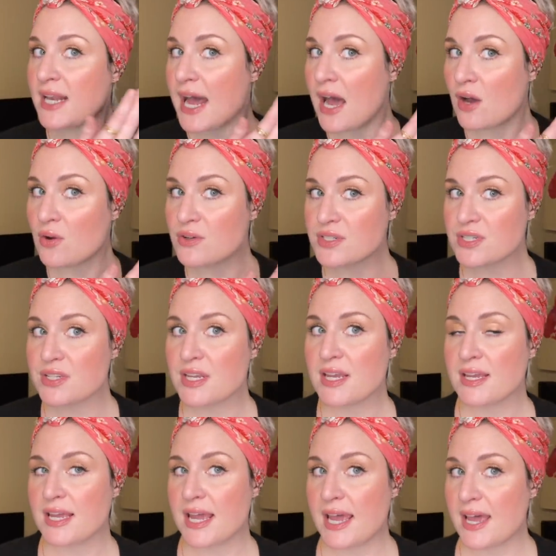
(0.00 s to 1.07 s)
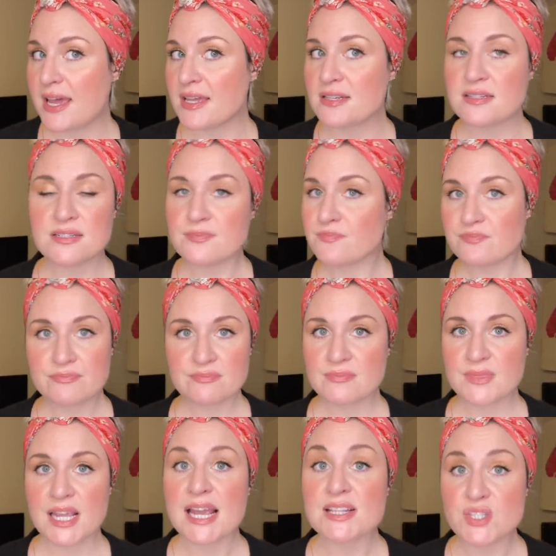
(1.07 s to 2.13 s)
it out, and
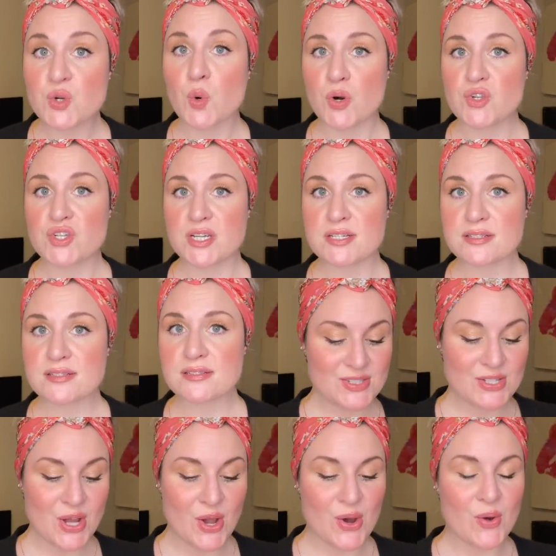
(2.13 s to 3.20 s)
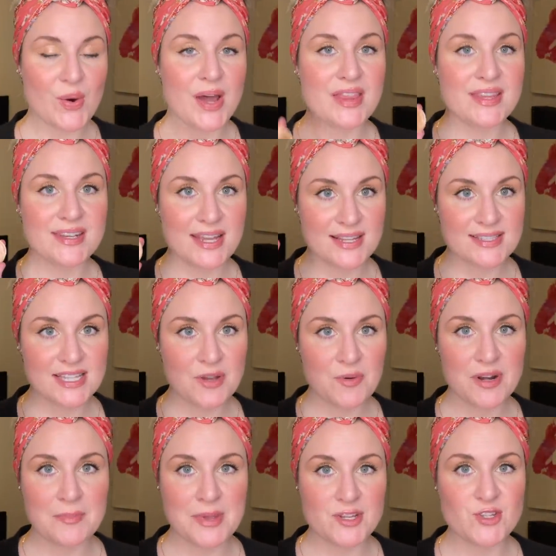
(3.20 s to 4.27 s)
it's gorgeous. So the next thing I
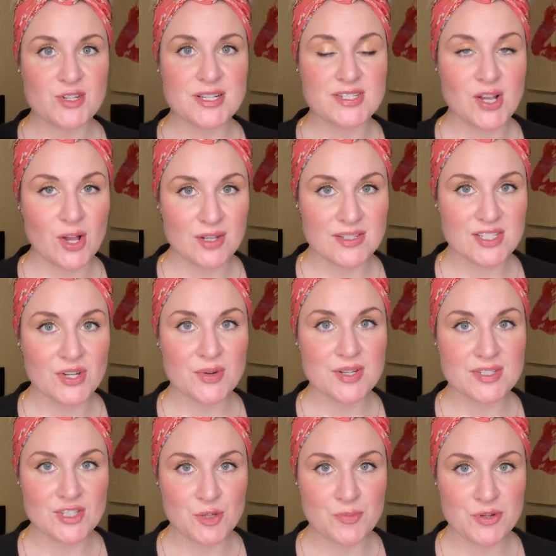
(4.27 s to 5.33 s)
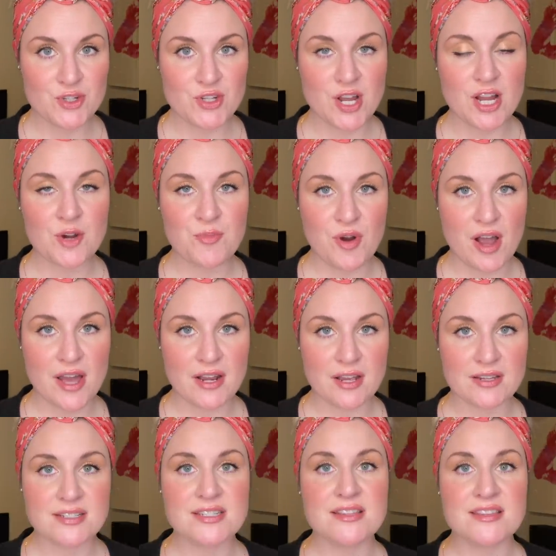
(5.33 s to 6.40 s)
want to mention is also a Super Shock
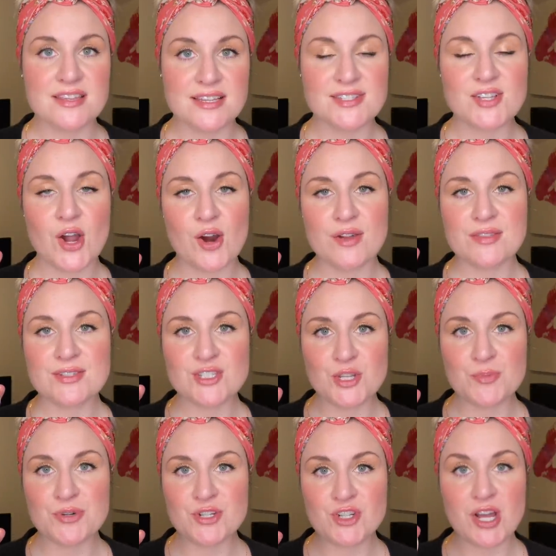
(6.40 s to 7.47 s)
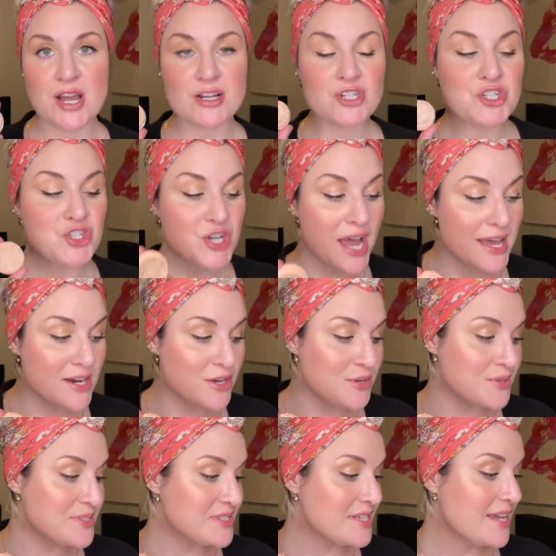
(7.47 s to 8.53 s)
product. These are the Super Shock
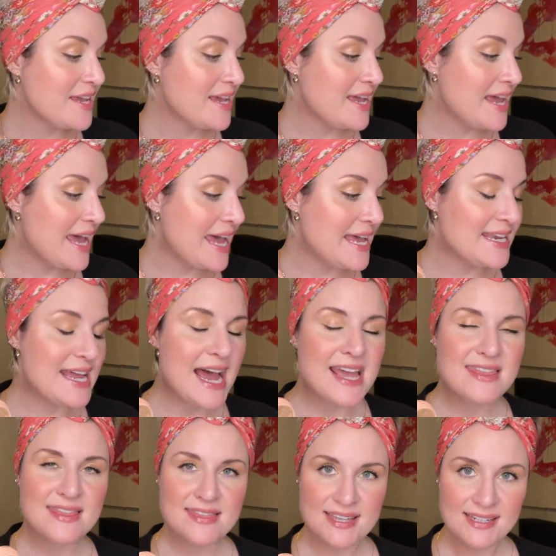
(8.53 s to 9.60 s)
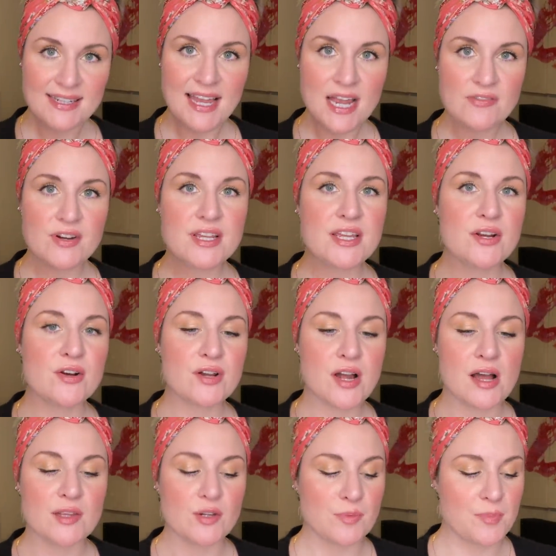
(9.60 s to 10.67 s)
shadows, and I think every year
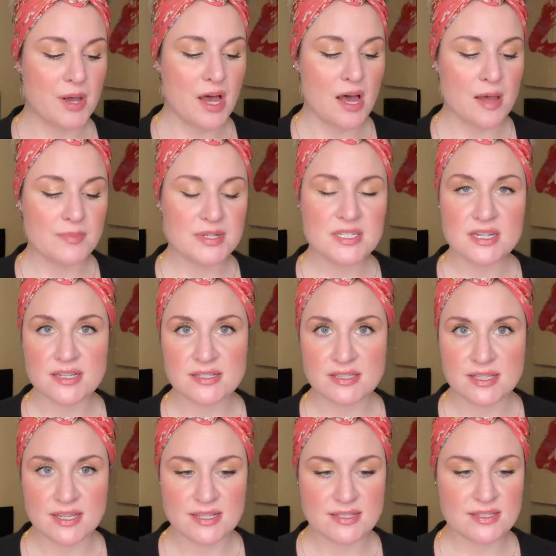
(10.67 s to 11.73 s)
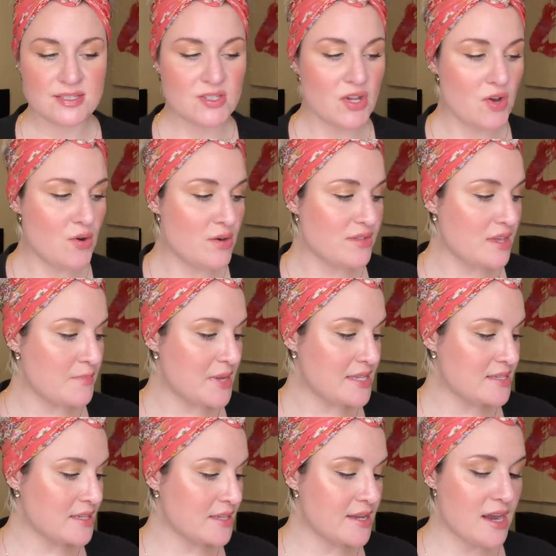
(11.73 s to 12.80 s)
ColourPop does this. So they
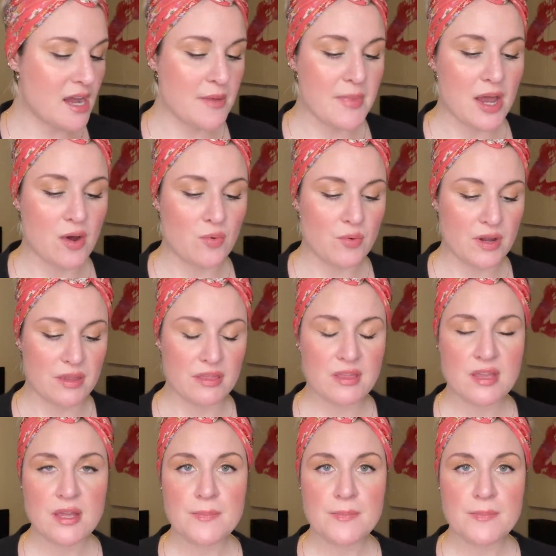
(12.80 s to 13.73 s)
basically come out with